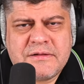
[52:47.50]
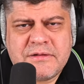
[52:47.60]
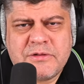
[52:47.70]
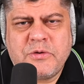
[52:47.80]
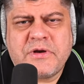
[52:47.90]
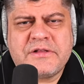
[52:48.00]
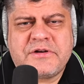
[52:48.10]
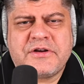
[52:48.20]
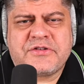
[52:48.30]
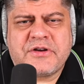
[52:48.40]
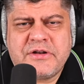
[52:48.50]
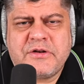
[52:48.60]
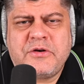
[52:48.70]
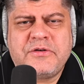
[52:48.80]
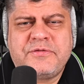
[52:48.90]
Look at Russia and
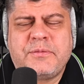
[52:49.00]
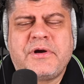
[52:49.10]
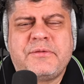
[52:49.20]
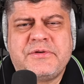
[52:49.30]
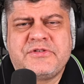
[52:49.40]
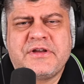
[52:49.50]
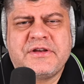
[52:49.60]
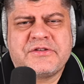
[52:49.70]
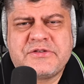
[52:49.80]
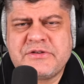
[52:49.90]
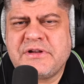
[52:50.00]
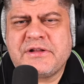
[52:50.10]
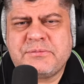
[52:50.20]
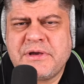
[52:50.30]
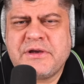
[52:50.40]
learn from our mistakes. Do
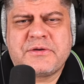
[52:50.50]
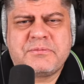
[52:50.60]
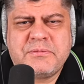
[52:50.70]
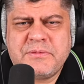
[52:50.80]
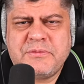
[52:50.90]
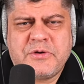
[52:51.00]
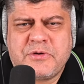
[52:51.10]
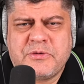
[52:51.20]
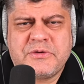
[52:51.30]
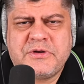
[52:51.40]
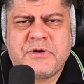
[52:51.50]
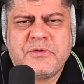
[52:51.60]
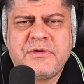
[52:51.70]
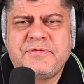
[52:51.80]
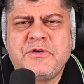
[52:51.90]
not make your own. You
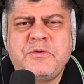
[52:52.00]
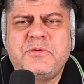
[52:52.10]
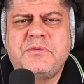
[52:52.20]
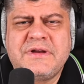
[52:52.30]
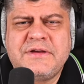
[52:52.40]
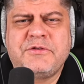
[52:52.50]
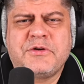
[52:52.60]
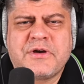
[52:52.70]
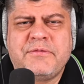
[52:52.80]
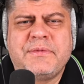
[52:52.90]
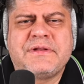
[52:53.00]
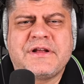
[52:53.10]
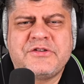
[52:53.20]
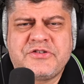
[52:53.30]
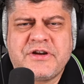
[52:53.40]
know, if you leave your government
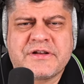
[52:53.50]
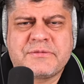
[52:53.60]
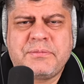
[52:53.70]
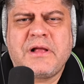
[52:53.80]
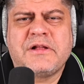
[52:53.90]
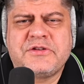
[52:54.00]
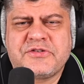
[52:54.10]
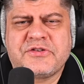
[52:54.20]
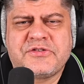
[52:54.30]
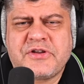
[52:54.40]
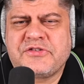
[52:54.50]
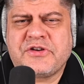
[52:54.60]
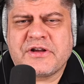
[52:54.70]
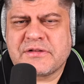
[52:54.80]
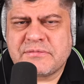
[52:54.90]
unchecked, politicians
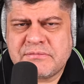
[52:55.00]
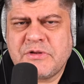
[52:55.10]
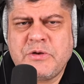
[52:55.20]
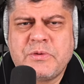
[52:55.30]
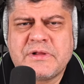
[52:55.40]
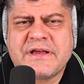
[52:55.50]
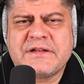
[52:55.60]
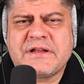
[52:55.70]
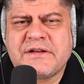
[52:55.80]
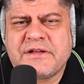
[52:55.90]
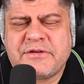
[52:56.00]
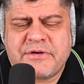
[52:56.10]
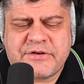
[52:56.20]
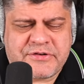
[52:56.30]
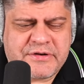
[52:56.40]
unchecked, you will get another
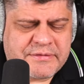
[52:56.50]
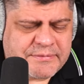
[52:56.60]
Russia.